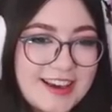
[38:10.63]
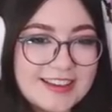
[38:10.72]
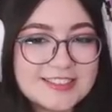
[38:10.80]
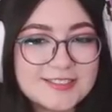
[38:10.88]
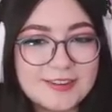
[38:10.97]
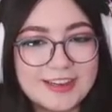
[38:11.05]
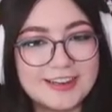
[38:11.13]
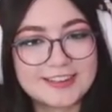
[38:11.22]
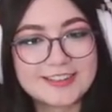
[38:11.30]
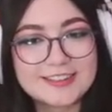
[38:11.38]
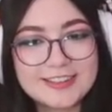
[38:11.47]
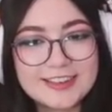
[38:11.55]
I swear.
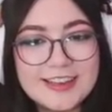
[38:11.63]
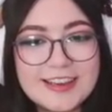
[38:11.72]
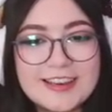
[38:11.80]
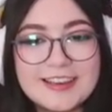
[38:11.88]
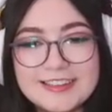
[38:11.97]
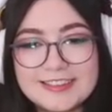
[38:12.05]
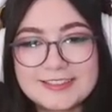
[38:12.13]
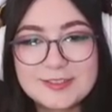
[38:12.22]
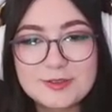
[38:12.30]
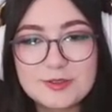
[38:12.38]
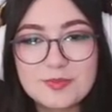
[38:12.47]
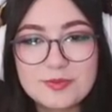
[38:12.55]

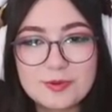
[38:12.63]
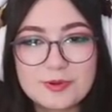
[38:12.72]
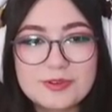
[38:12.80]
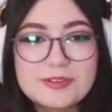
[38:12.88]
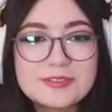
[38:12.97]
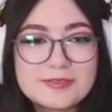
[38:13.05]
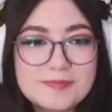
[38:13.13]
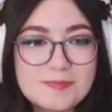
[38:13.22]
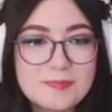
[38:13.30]
Do the pool,